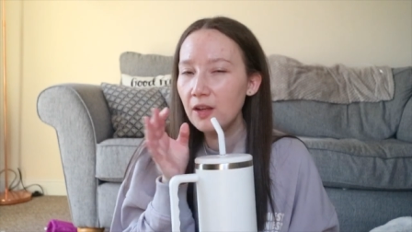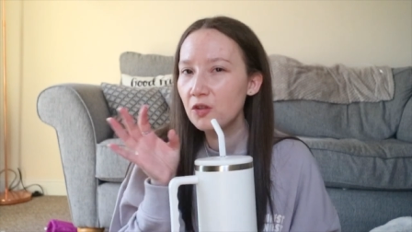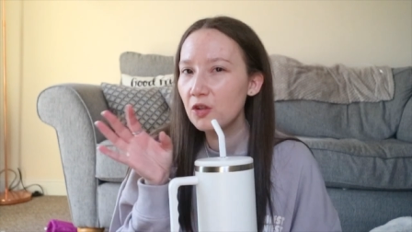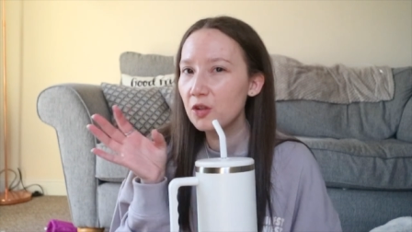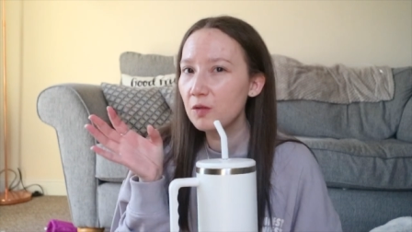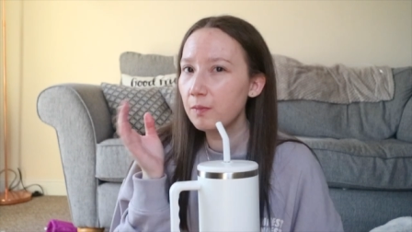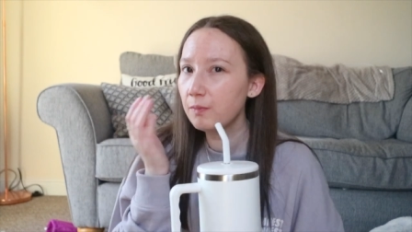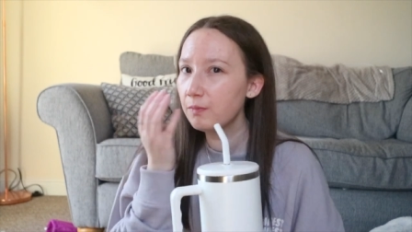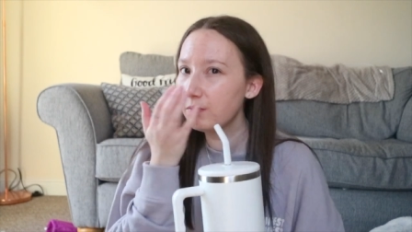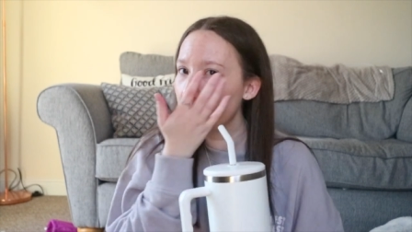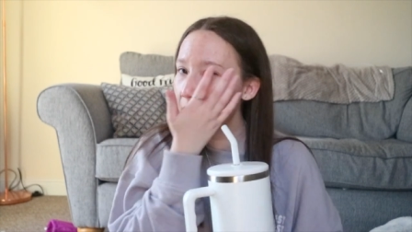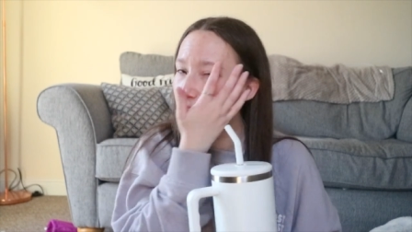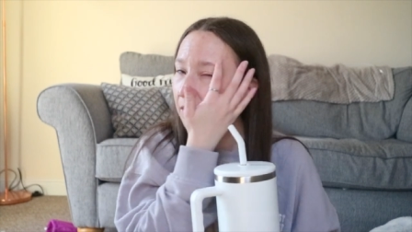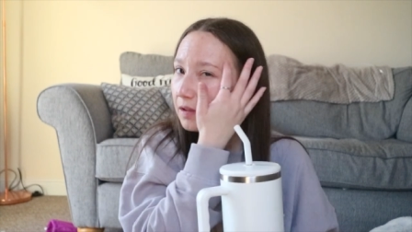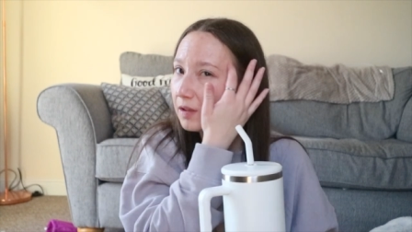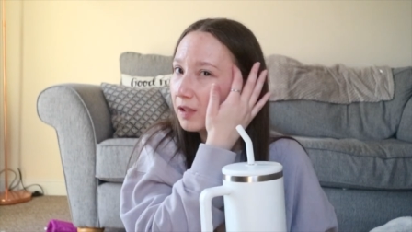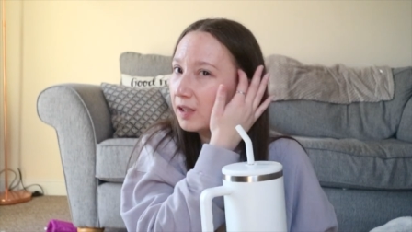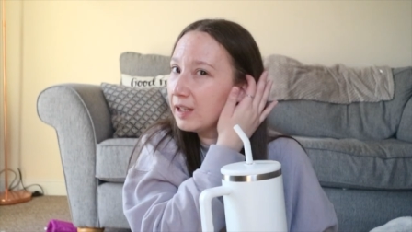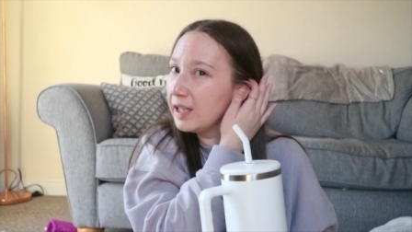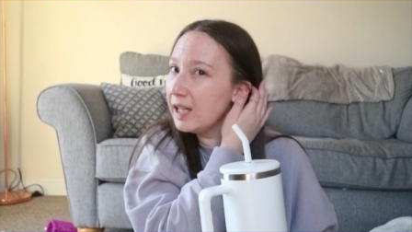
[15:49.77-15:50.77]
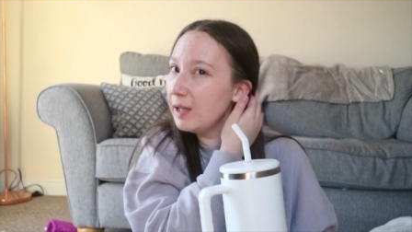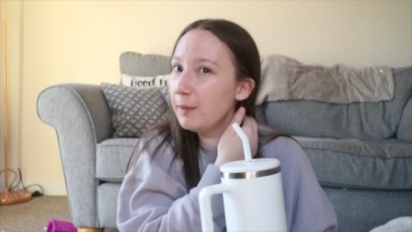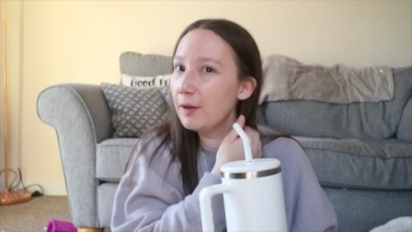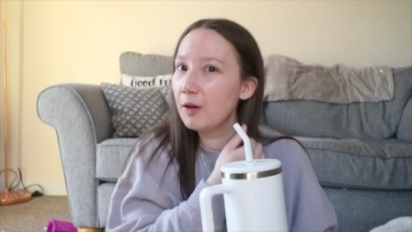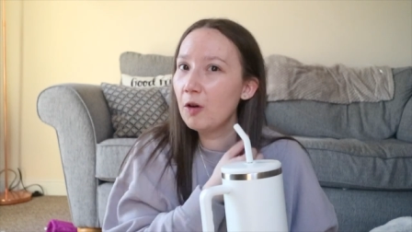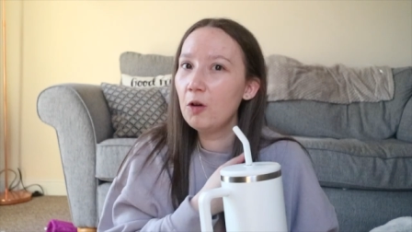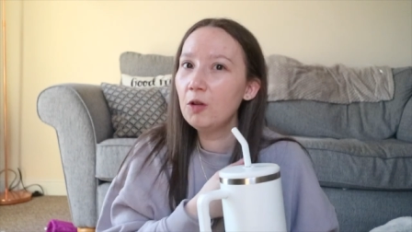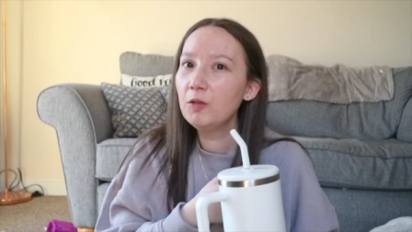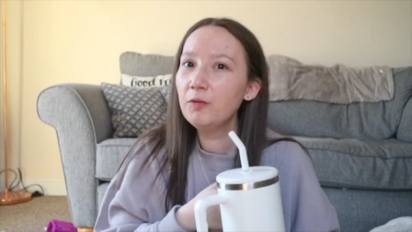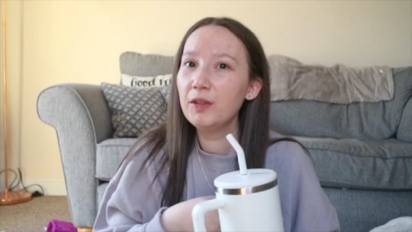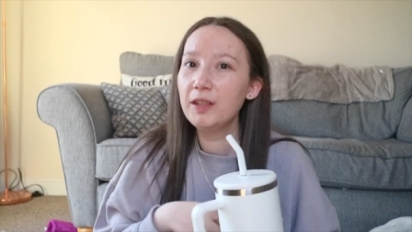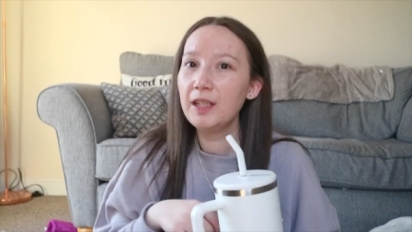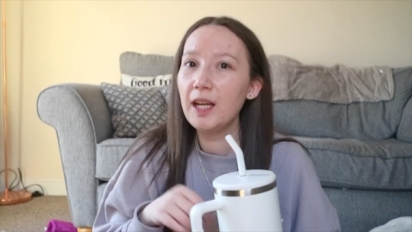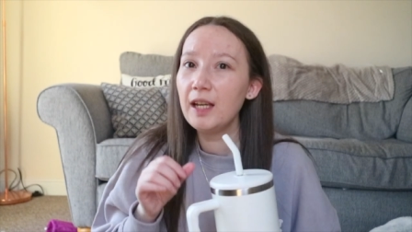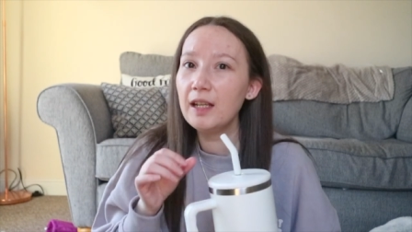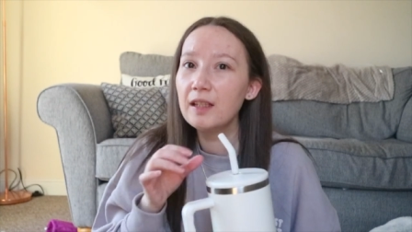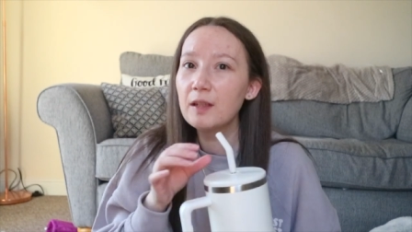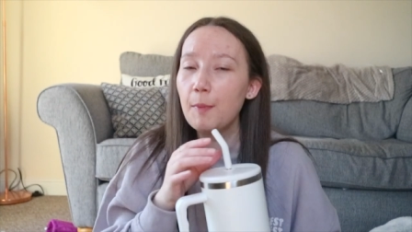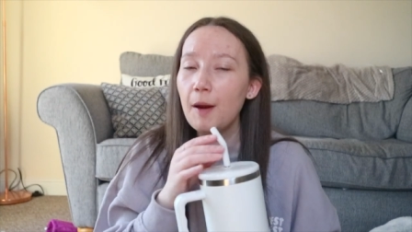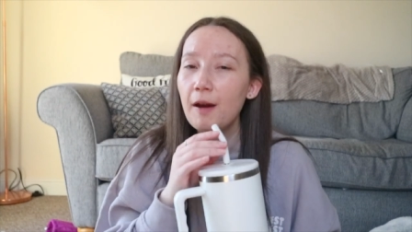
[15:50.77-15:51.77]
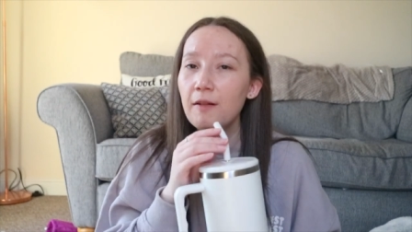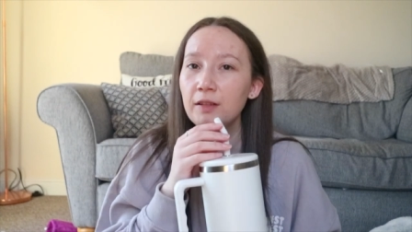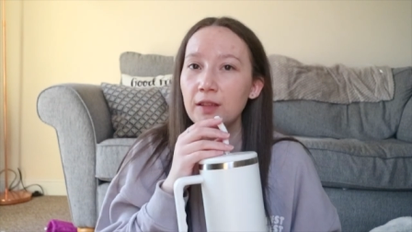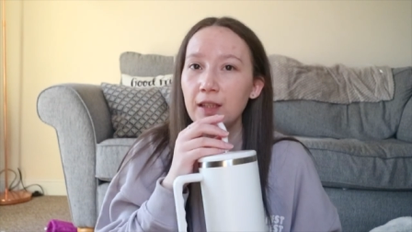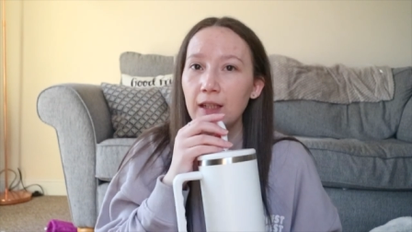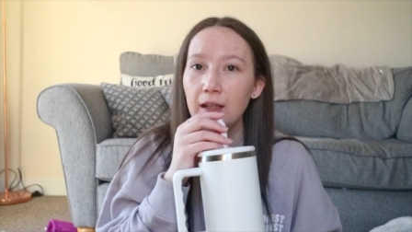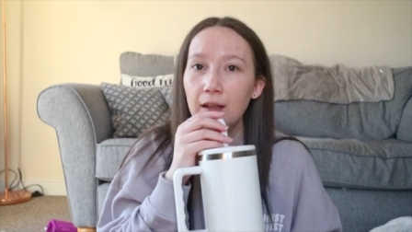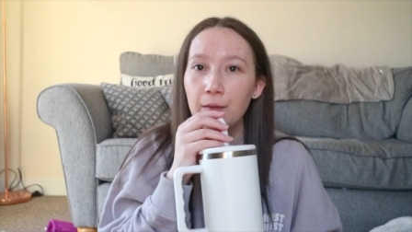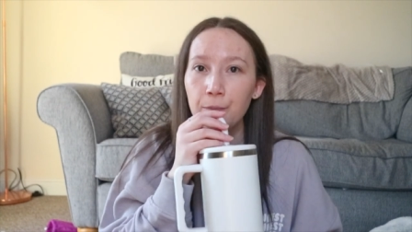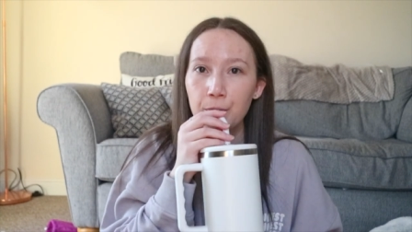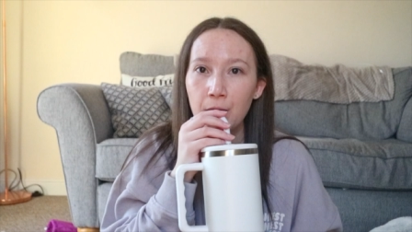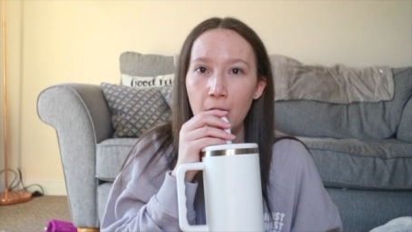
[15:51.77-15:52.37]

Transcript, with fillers: It's just can keep it cold for days apparently.